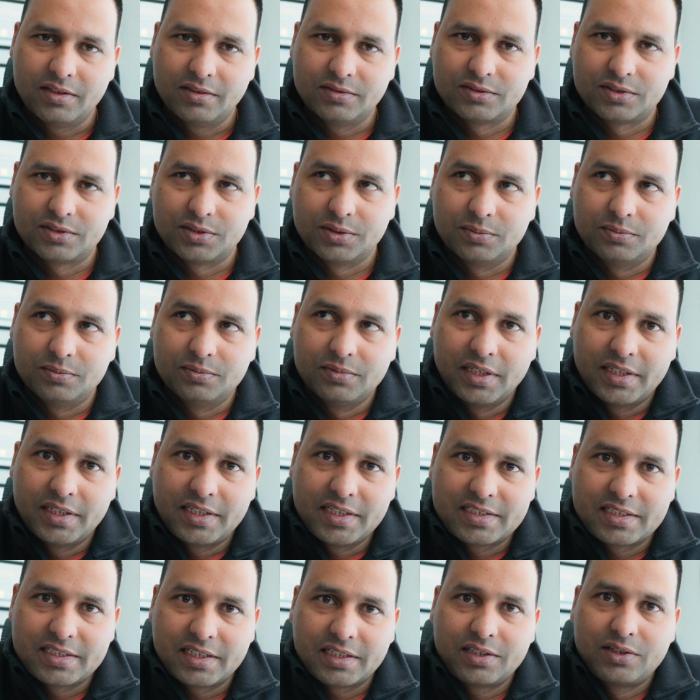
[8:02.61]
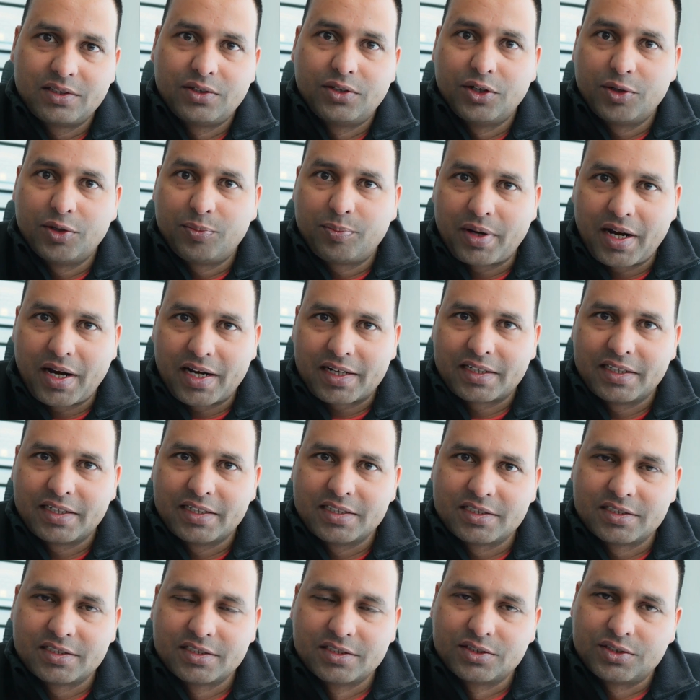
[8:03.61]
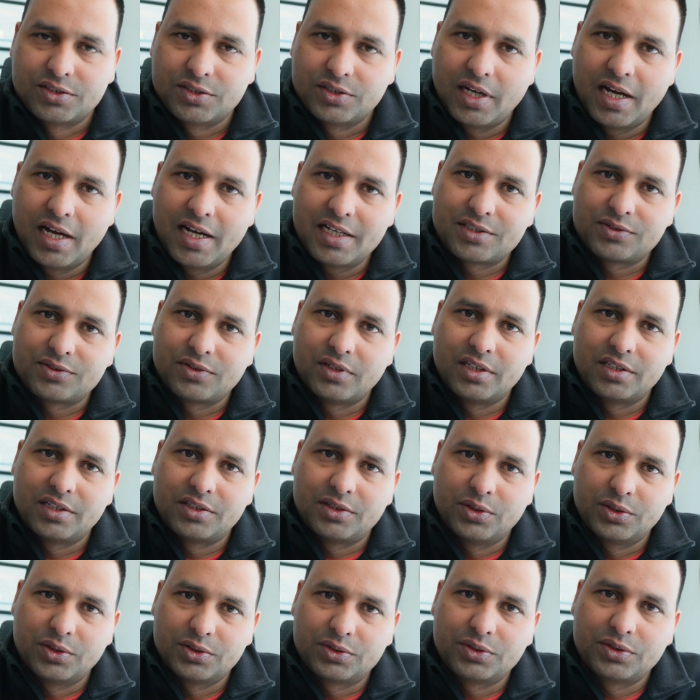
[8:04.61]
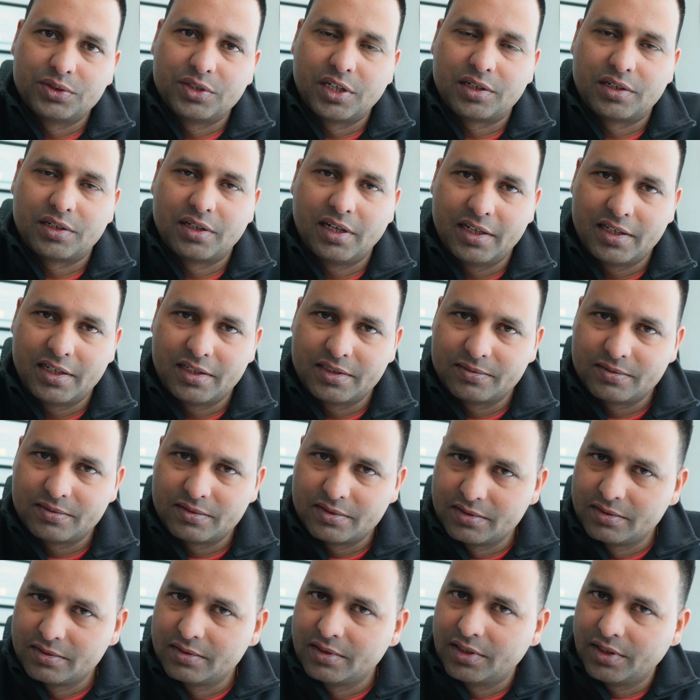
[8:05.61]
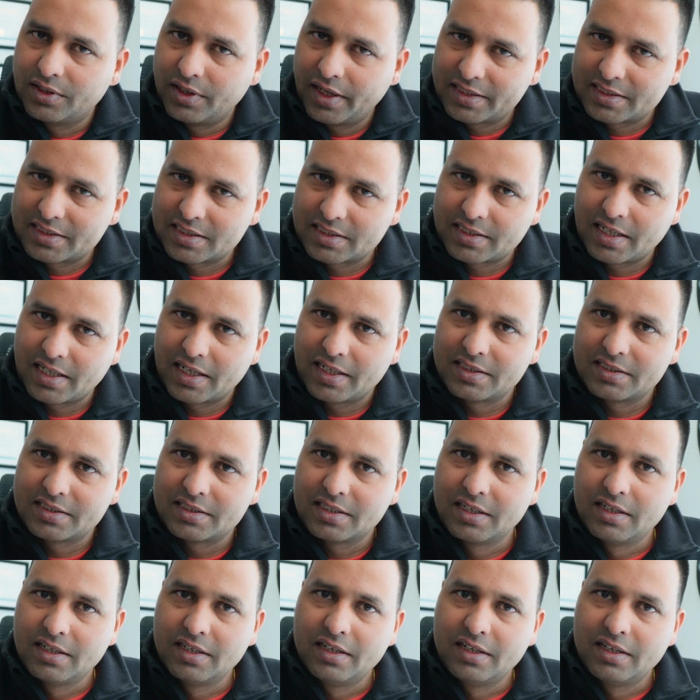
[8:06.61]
So it is a good practice to actually go through that exercise